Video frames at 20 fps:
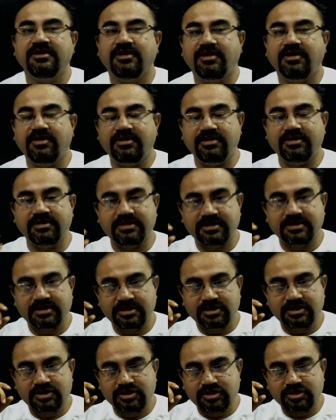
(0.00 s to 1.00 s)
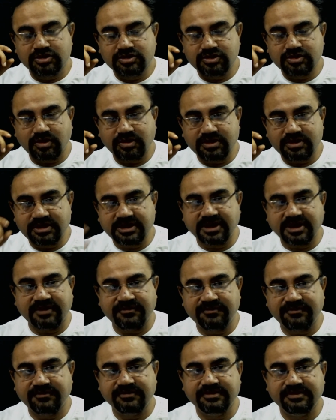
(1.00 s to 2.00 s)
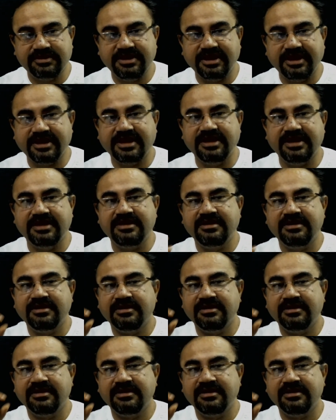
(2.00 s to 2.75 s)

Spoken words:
or so tough that